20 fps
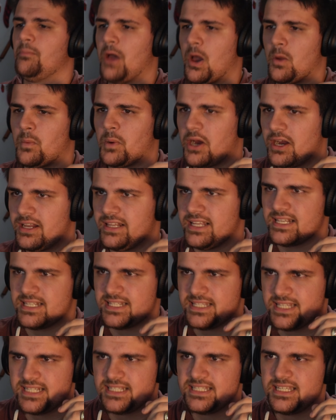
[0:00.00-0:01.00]
But
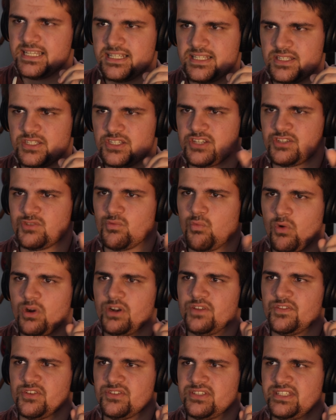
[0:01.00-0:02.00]
regardless, this is just
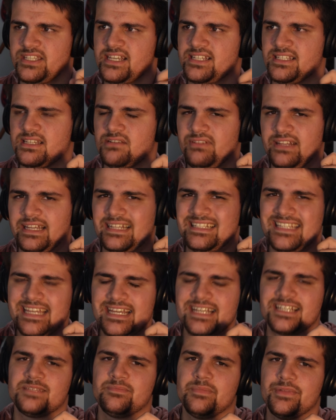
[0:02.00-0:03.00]
one of those things that really
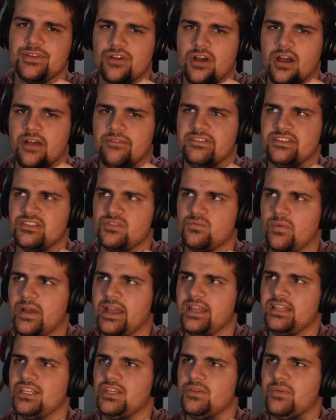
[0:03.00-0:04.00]
ticks me off, is
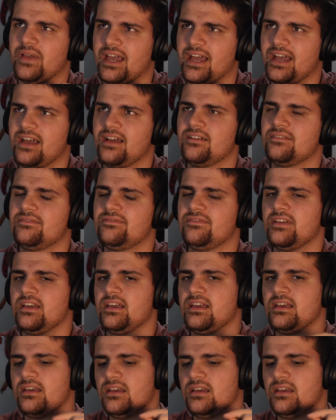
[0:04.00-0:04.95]
when you have